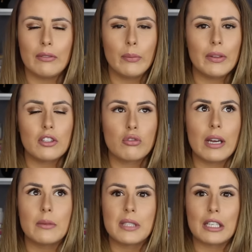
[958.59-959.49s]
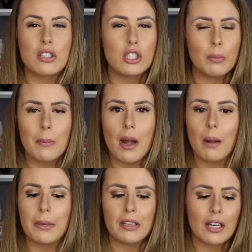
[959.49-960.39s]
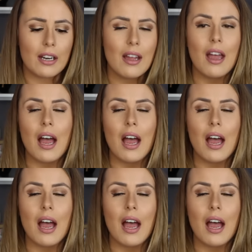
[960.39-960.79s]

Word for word: even when the trend was like super popular